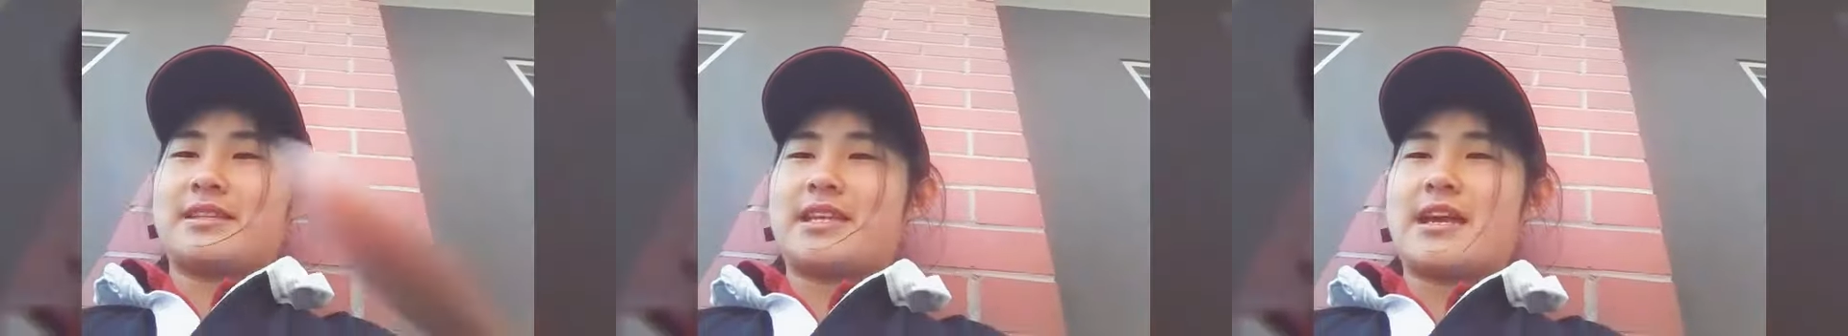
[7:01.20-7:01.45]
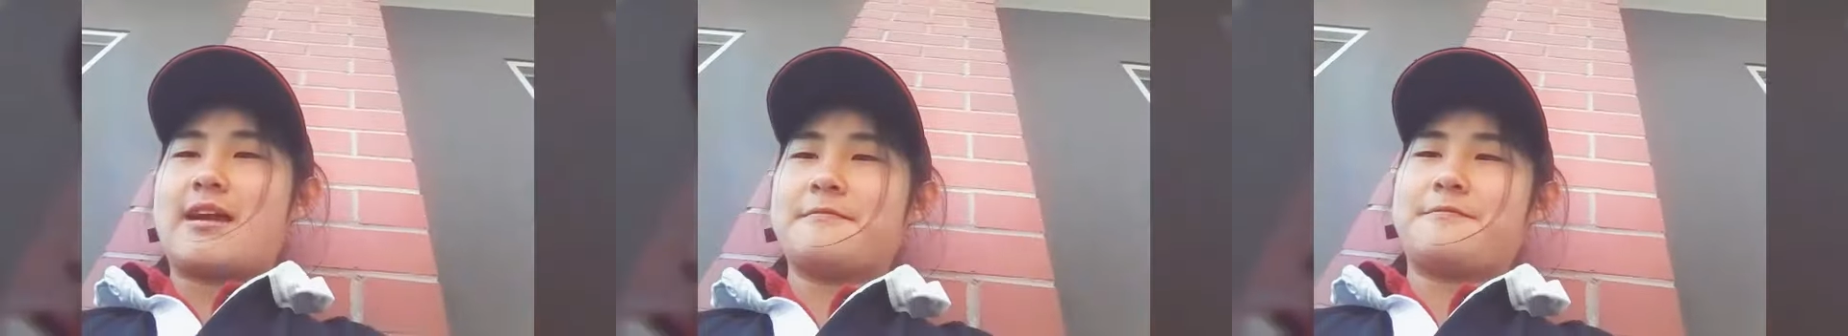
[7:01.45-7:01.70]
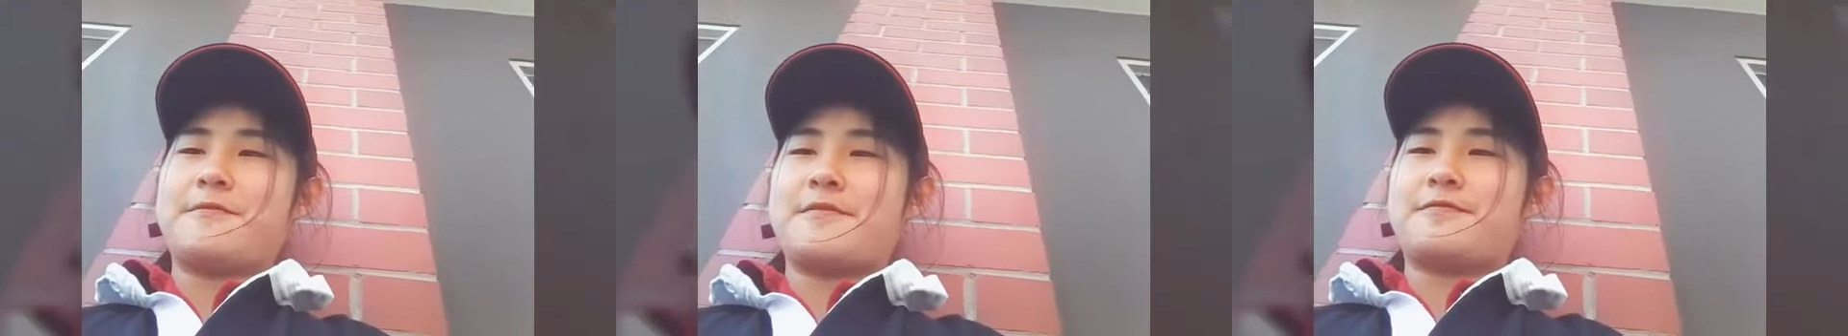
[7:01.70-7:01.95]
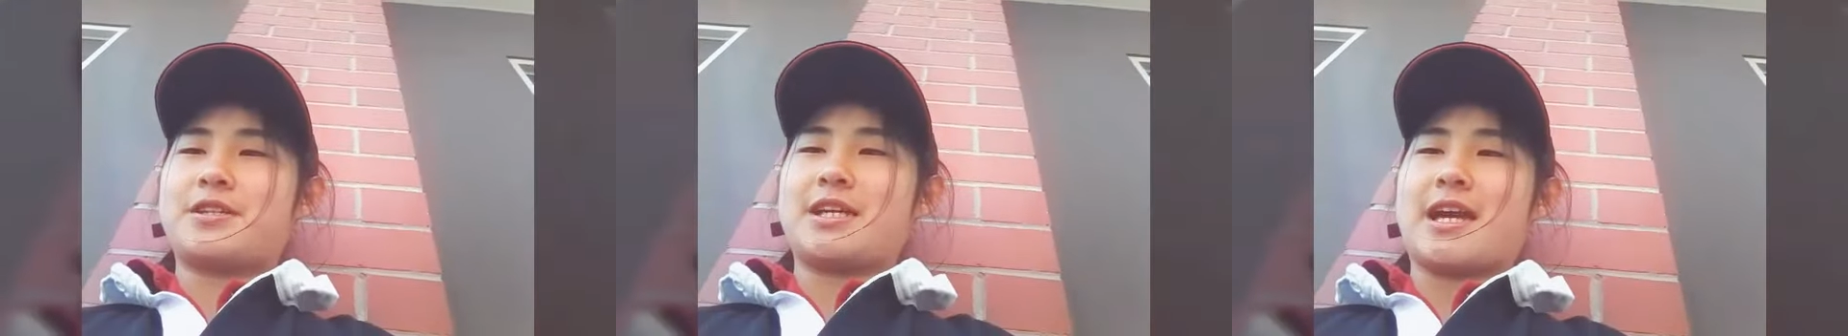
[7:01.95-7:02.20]

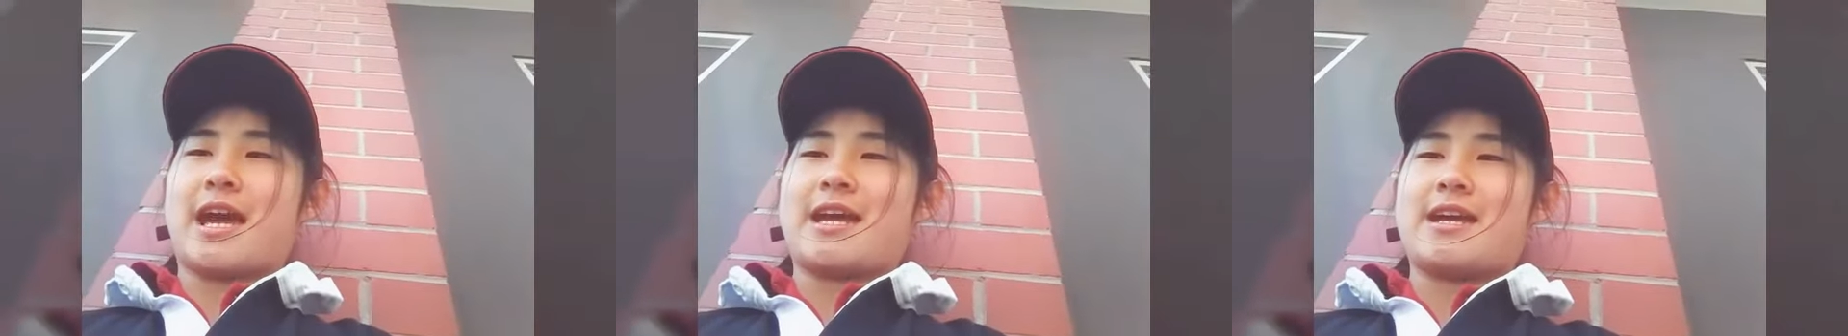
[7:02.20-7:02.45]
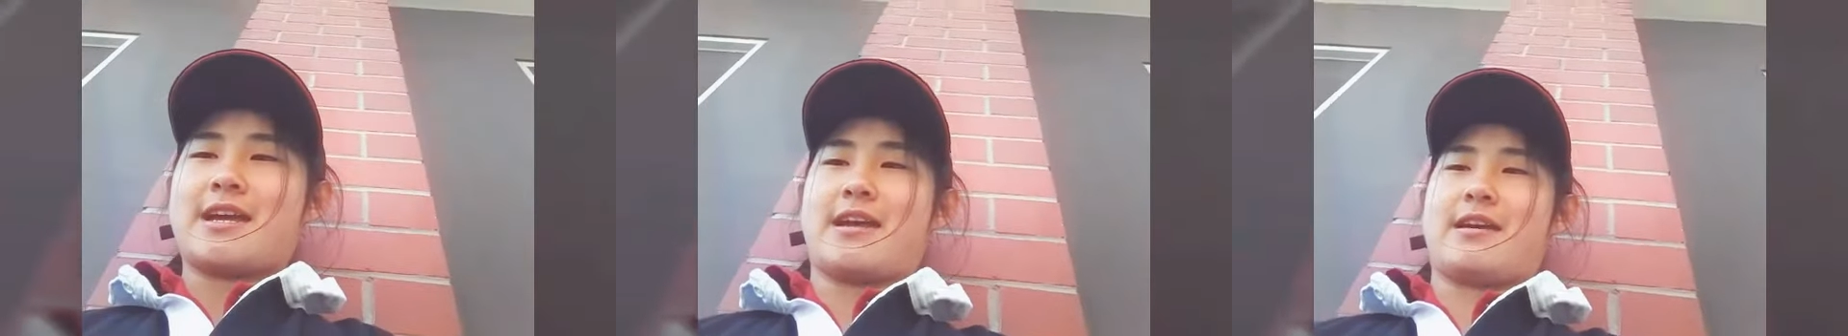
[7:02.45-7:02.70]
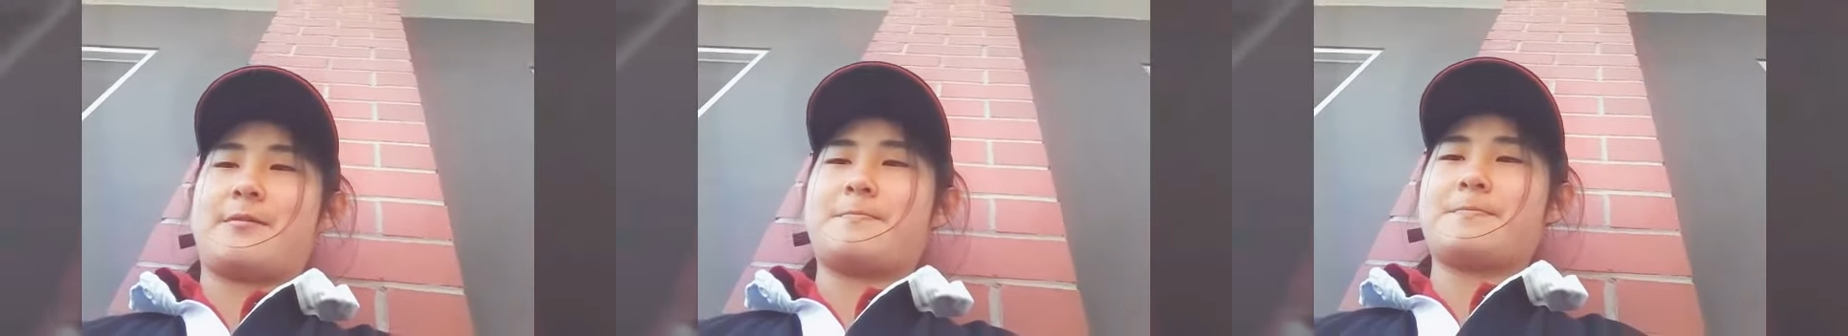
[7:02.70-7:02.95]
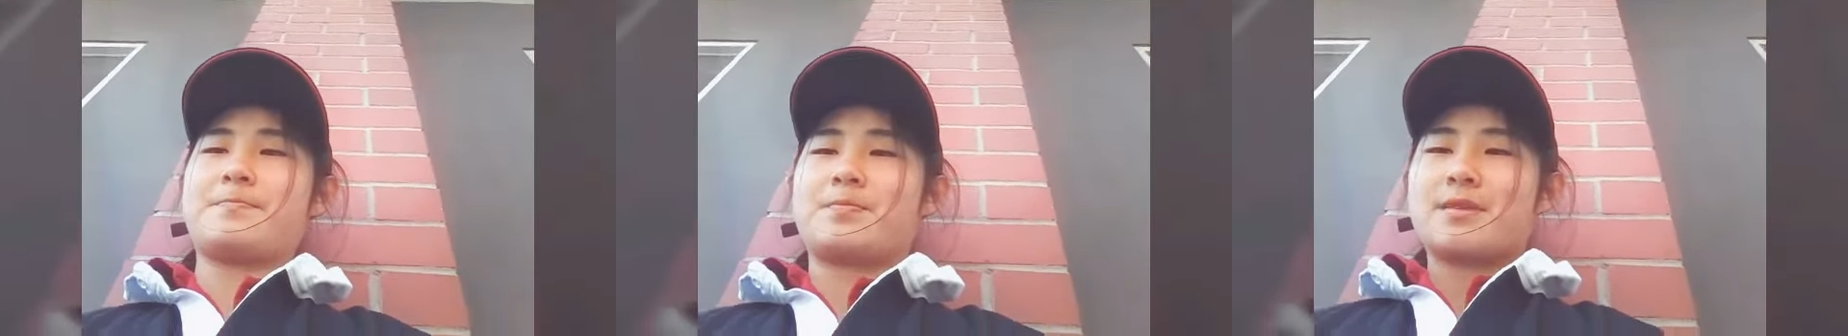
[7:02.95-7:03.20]
10:50 a.m.
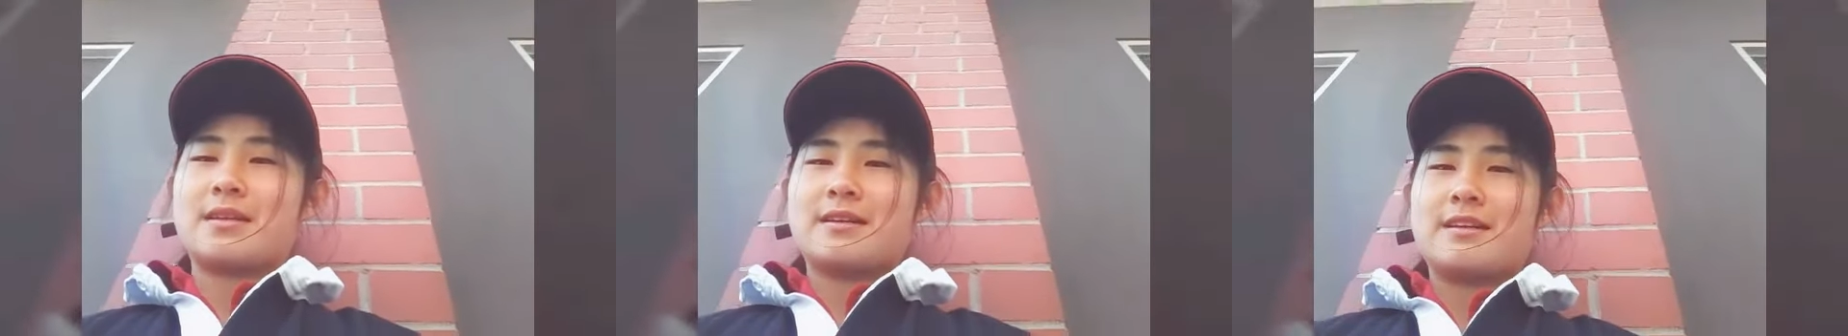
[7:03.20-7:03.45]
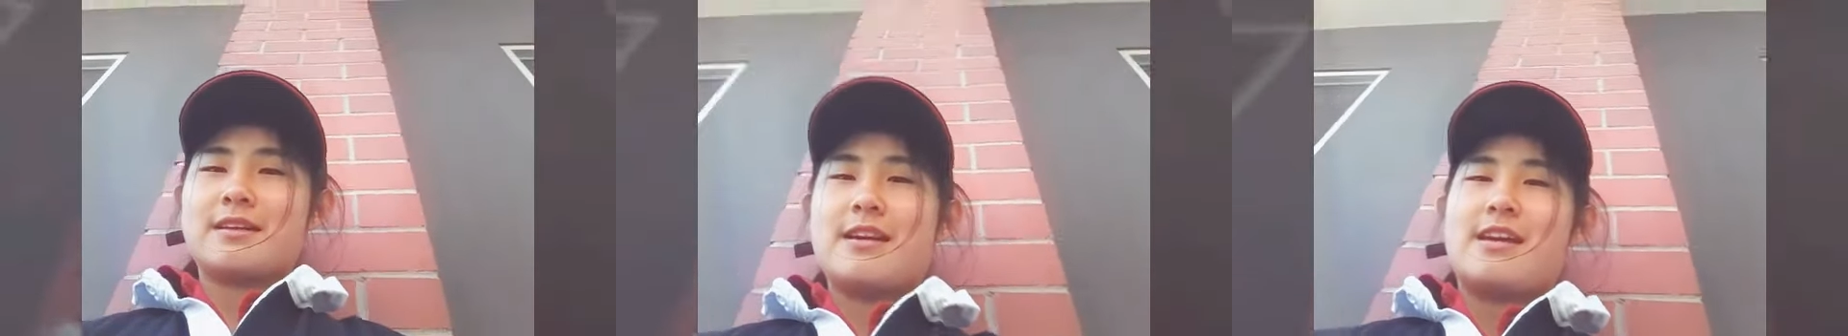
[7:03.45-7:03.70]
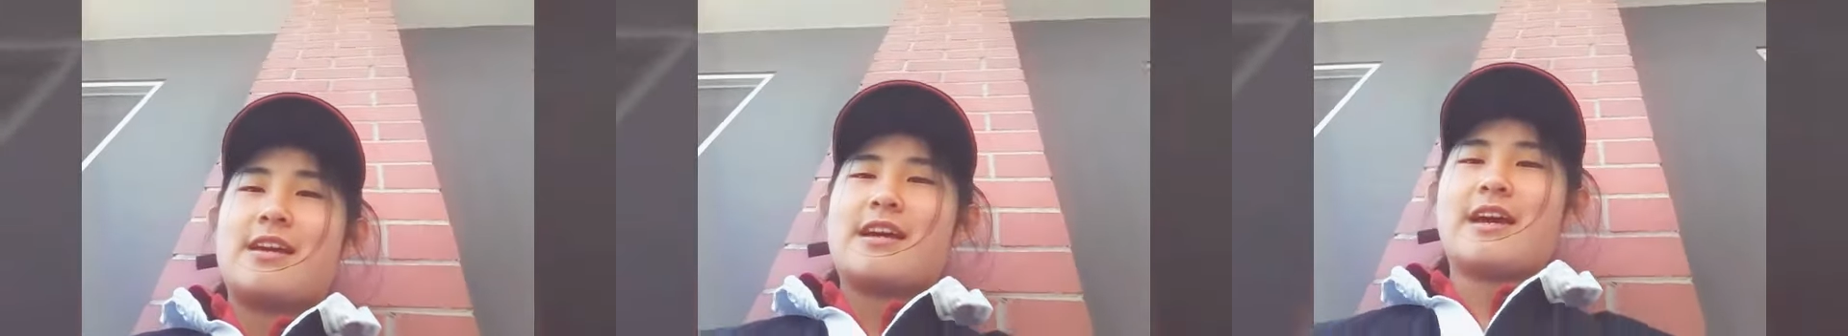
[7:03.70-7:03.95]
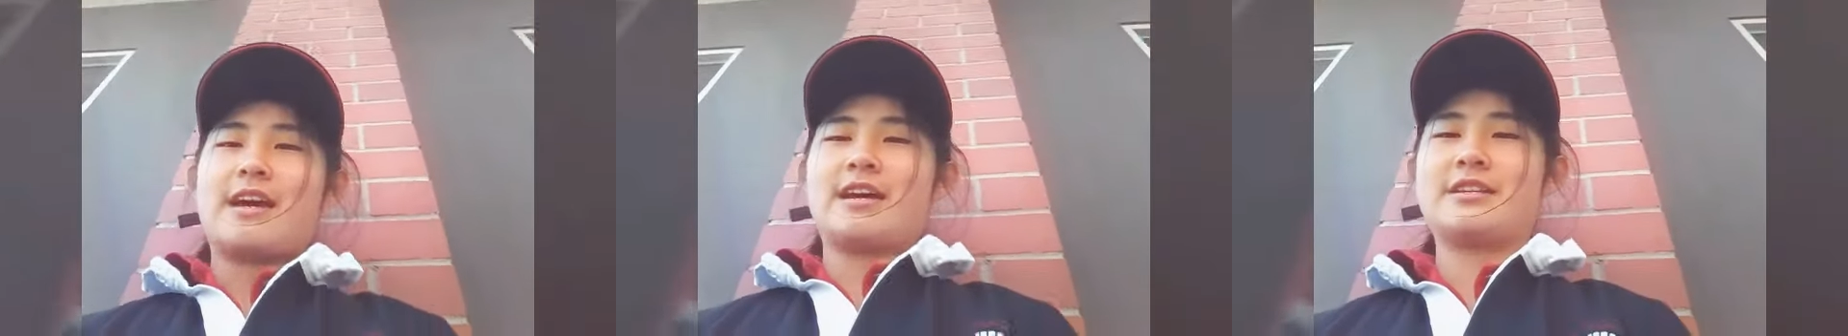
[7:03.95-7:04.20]

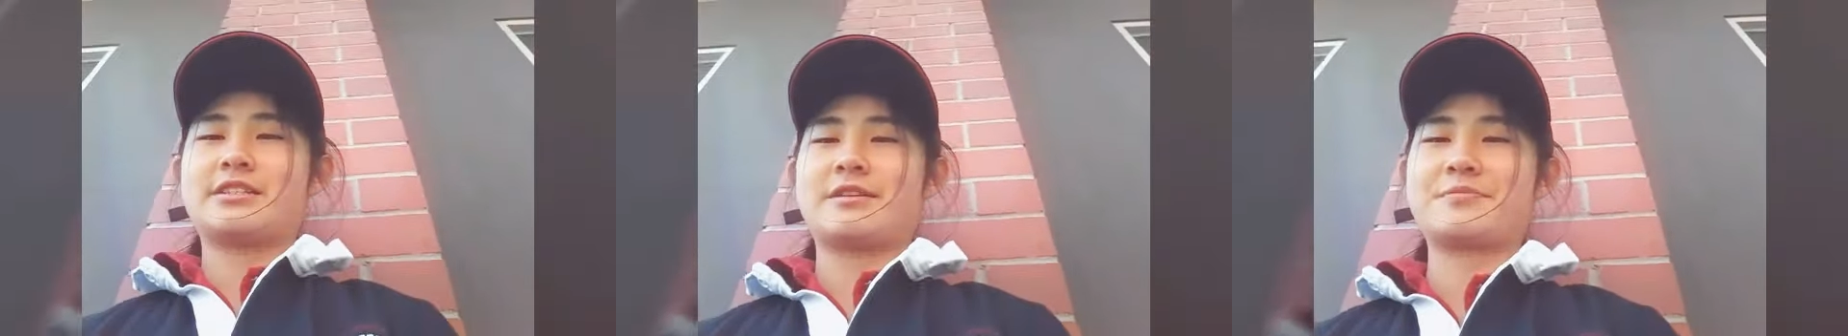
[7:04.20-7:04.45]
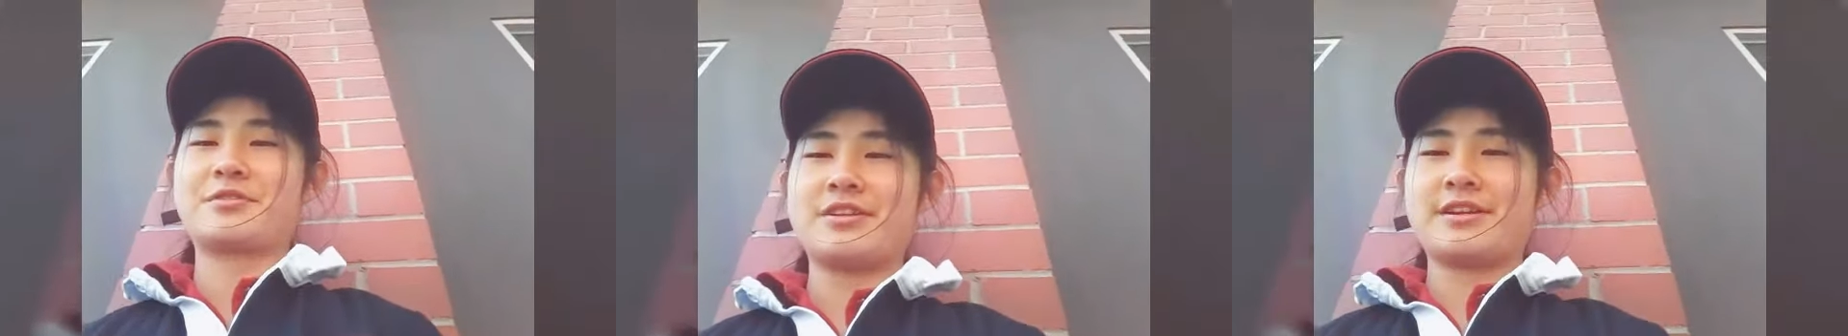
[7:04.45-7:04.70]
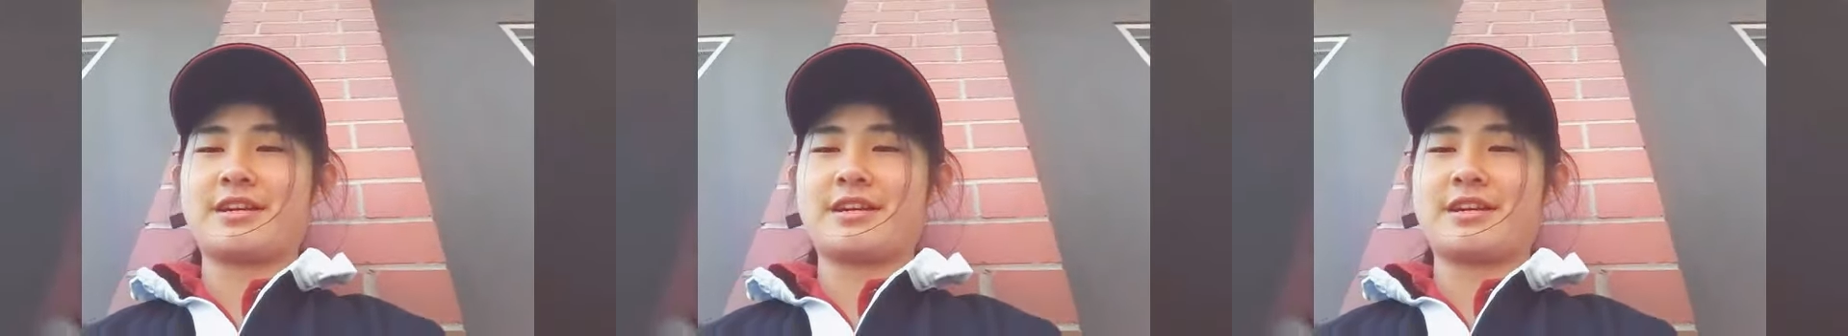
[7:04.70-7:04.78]
and I'm gonna